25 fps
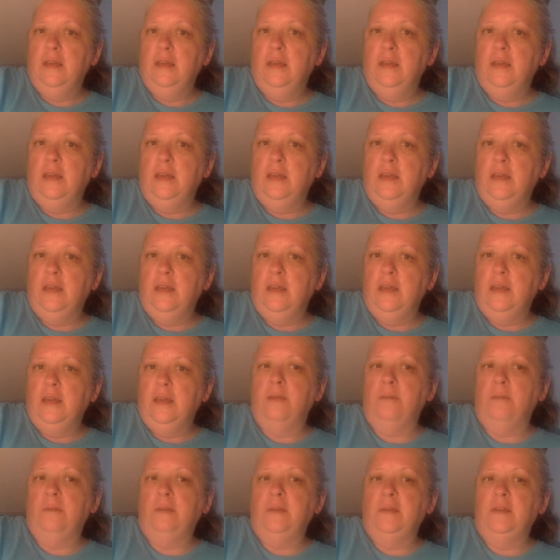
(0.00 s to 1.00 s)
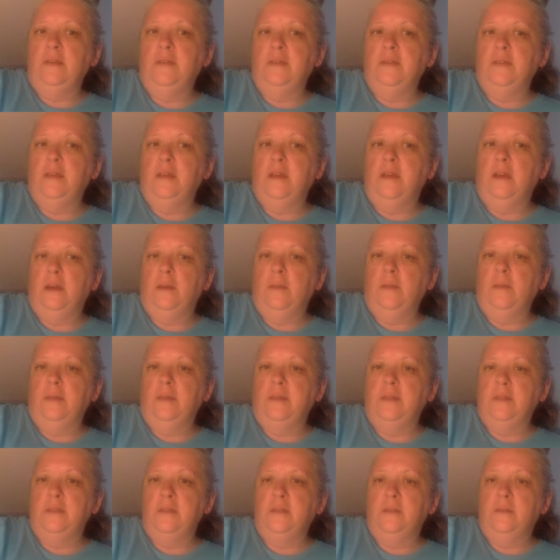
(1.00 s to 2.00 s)
as
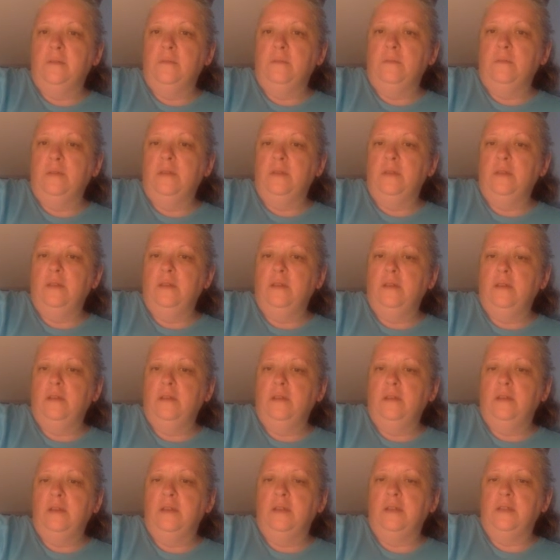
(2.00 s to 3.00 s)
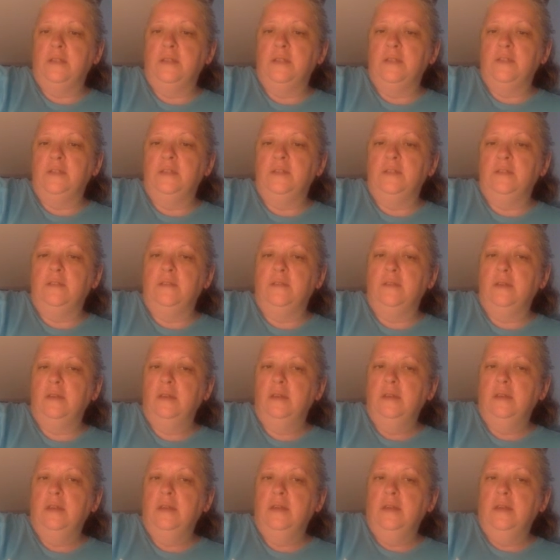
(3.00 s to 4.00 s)
hobbies. What are you guys into?
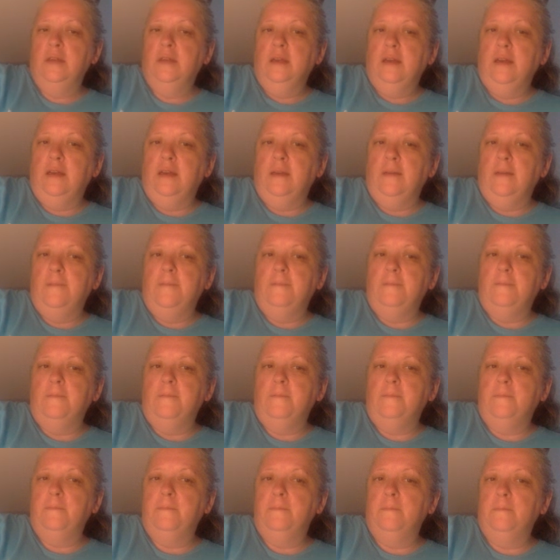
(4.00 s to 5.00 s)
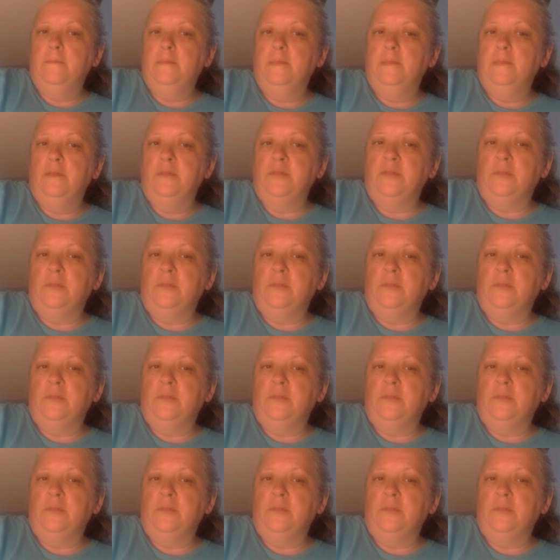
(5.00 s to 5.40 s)
There was at